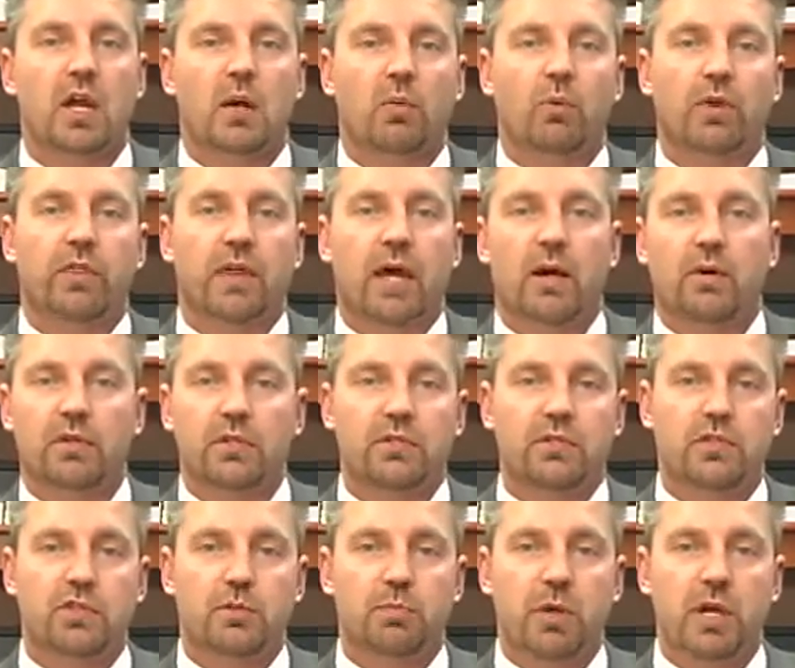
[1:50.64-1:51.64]
without a
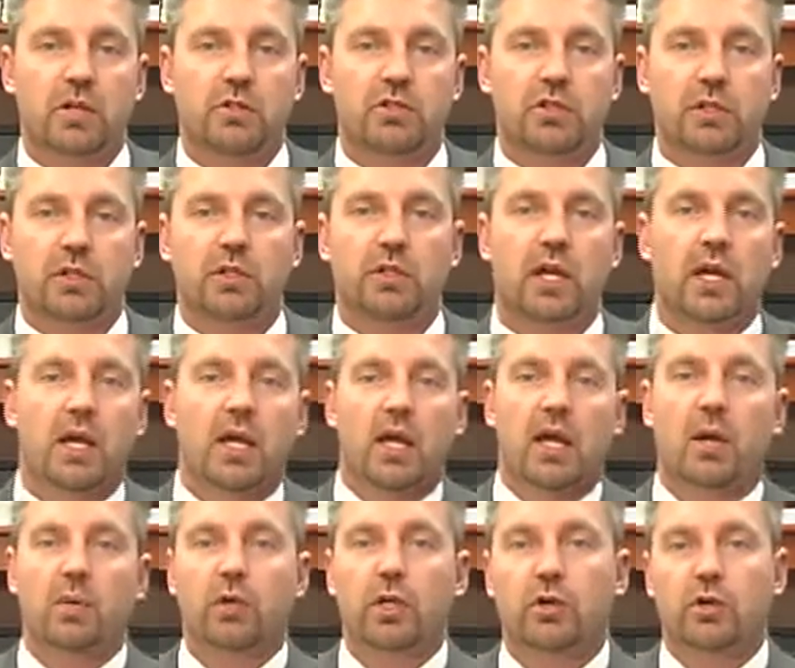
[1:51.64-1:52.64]
suspension,
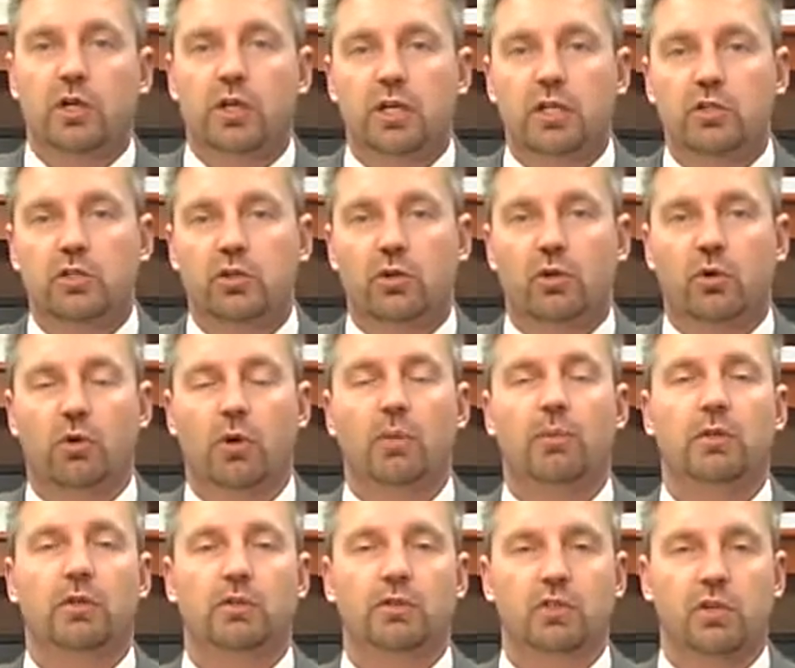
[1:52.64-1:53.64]
and you can get your
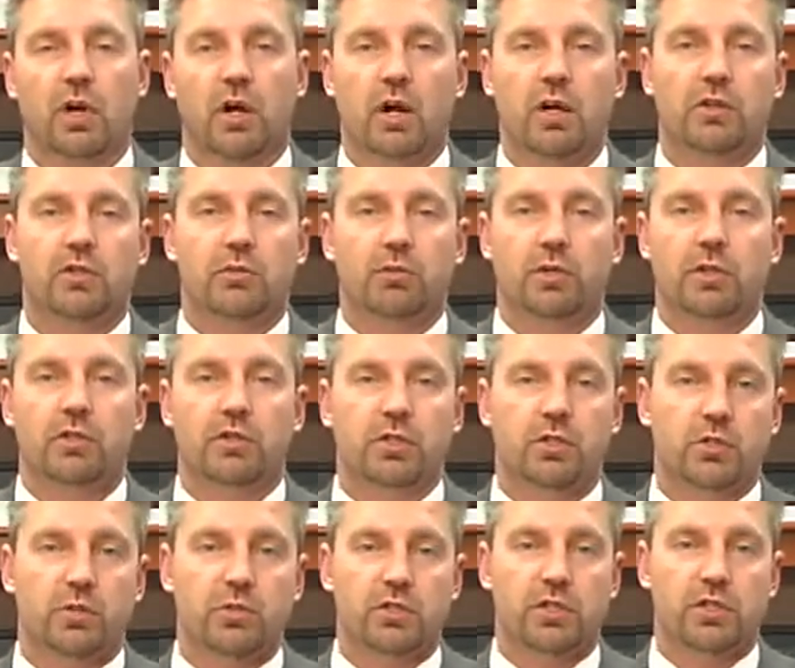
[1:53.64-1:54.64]
criminal charge
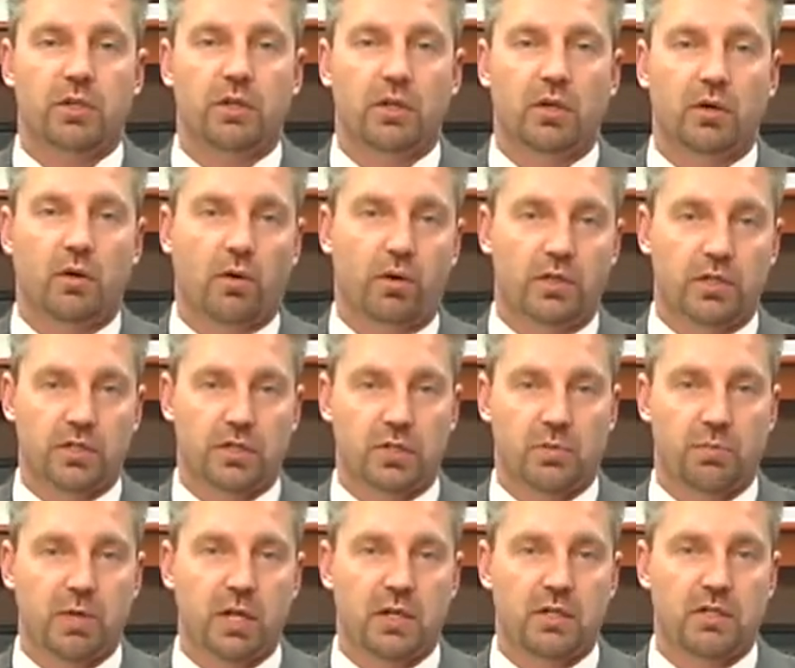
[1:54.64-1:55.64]
reduced or
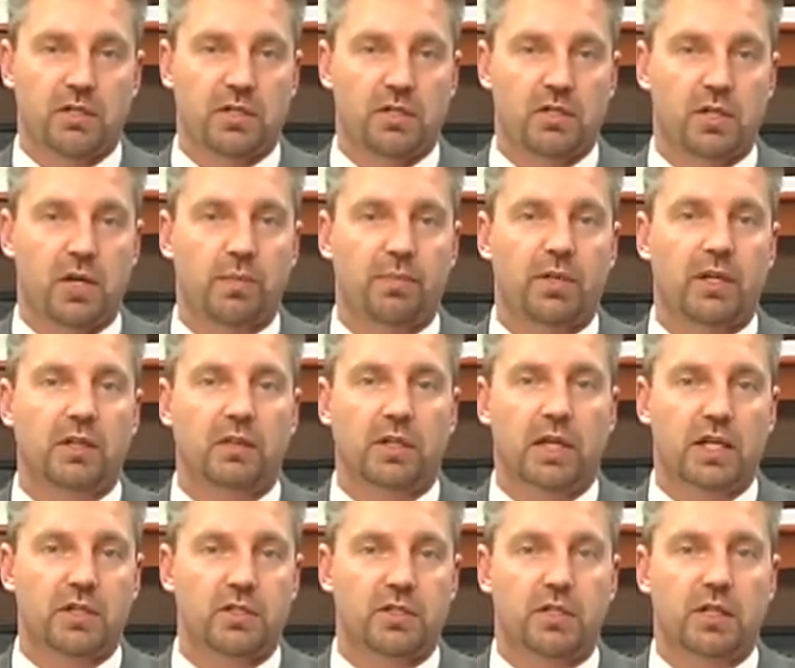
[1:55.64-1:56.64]
dismissed to something
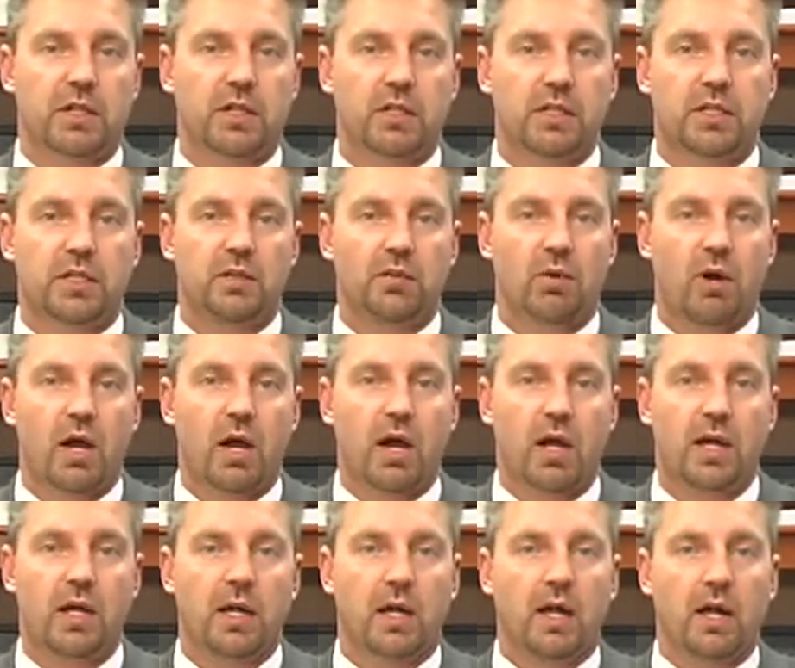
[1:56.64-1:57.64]
less than a
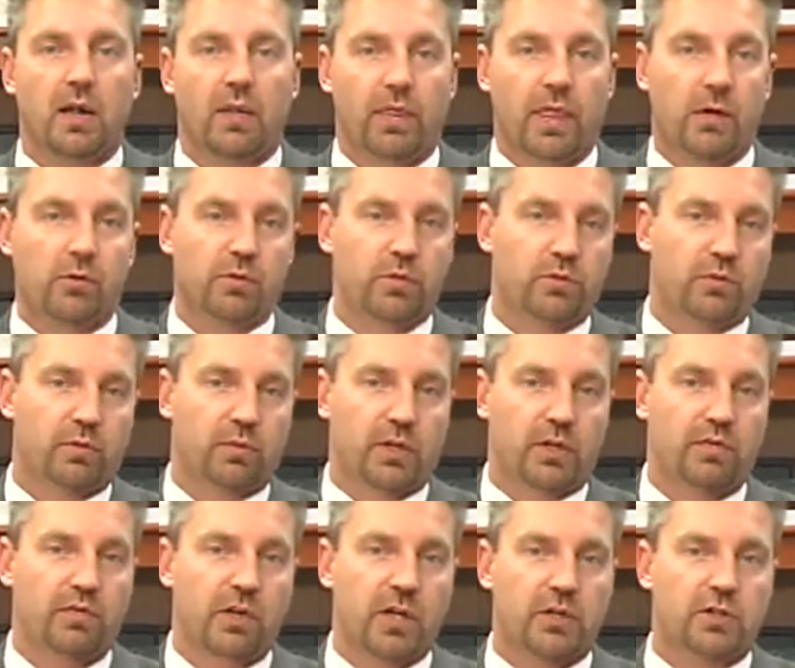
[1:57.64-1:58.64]
DUI, those
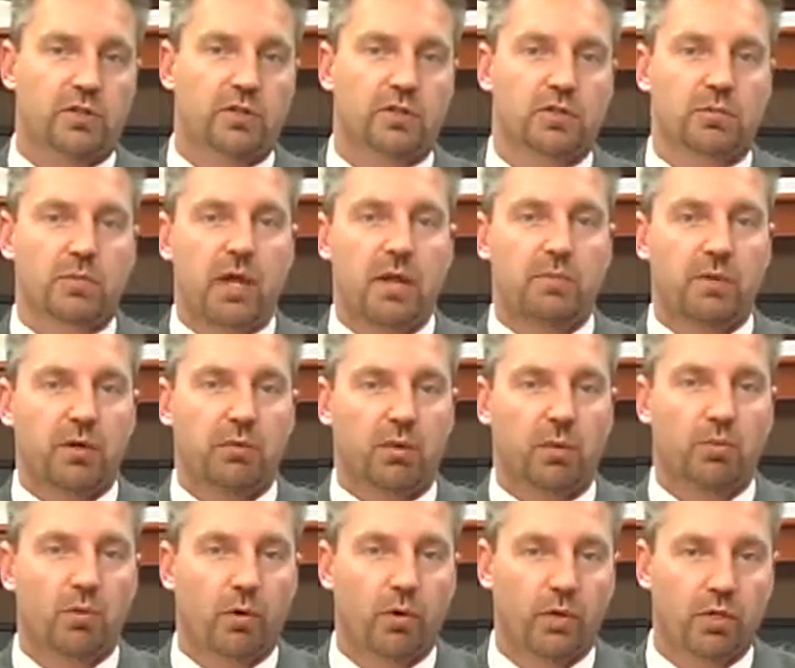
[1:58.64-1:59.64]
convictions may be
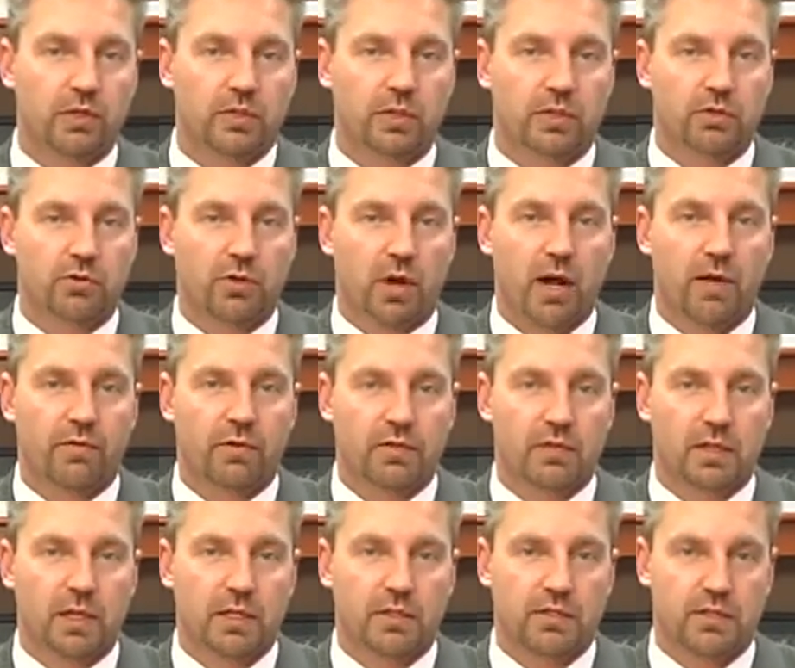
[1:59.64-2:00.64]
reported to the
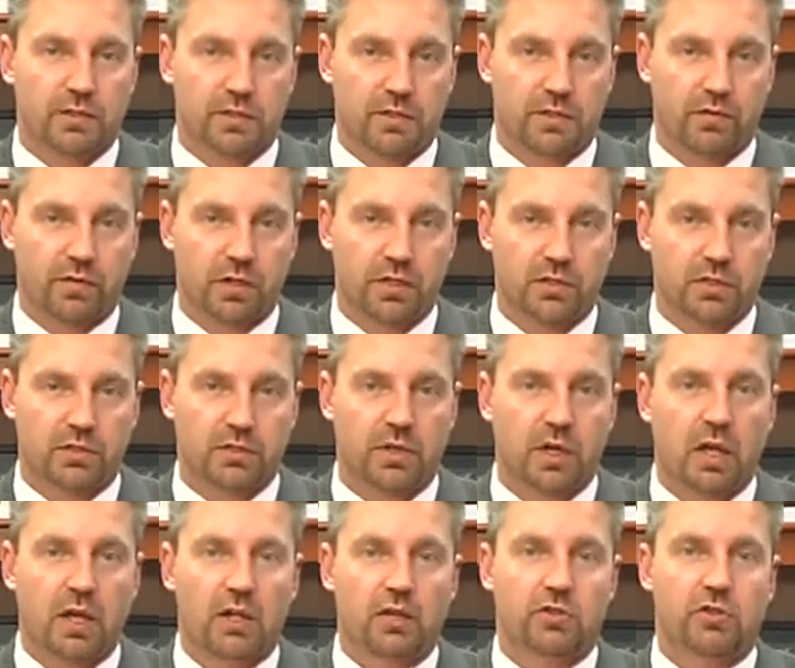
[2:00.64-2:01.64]
driver's license division,
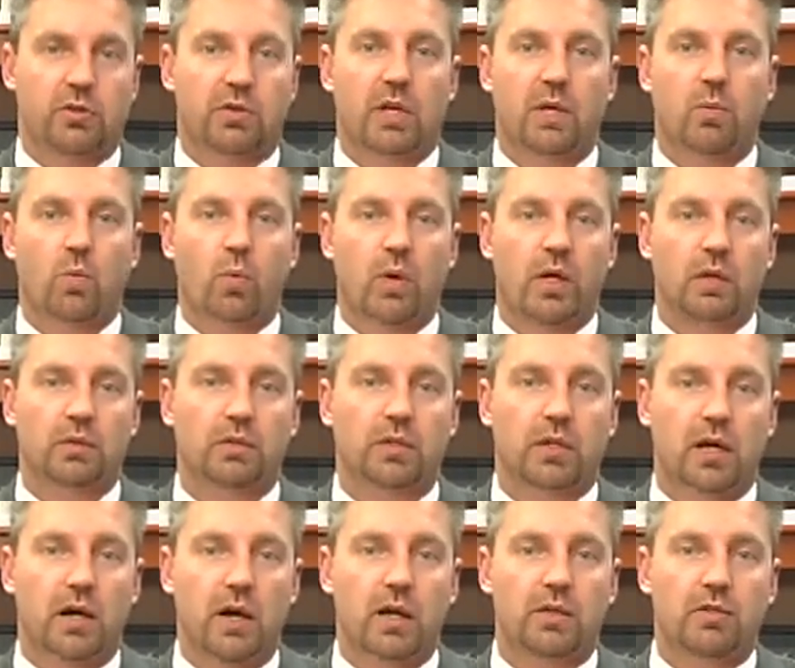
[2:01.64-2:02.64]
so they will
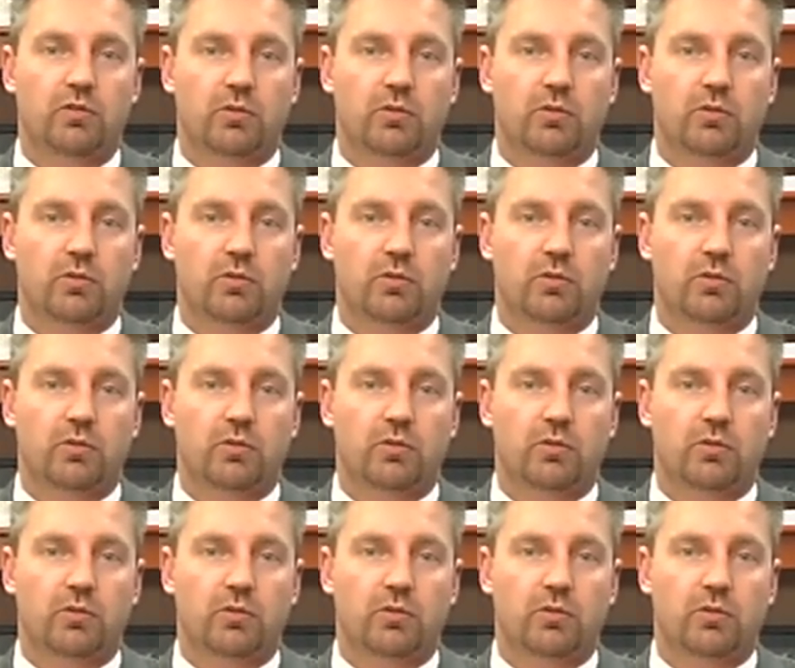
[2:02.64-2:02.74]
not